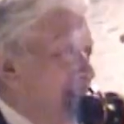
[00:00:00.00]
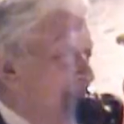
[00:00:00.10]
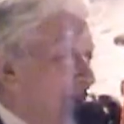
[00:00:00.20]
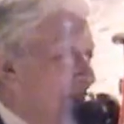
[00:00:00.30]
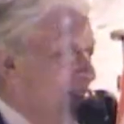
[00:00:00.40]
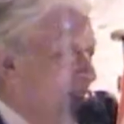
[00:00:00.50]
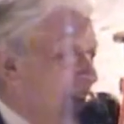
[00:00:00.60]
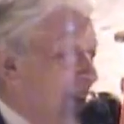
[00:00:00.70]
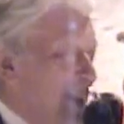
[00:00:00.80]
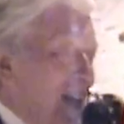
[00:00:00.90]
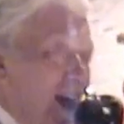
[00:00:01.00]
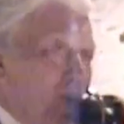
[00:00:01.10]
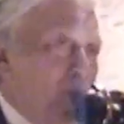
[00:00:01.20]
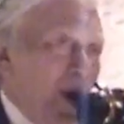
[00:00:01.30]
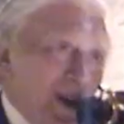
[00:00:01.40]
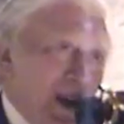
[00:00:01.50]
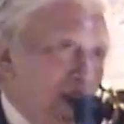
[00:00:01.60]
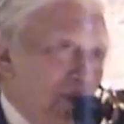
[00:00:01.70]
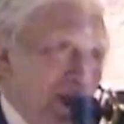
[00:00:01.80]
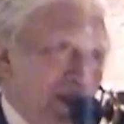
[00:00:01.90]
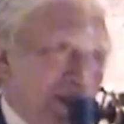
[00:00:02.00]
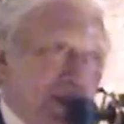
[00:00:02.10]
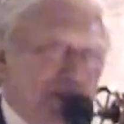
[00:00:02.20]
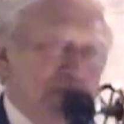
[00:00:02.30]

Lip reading: it, one little bit.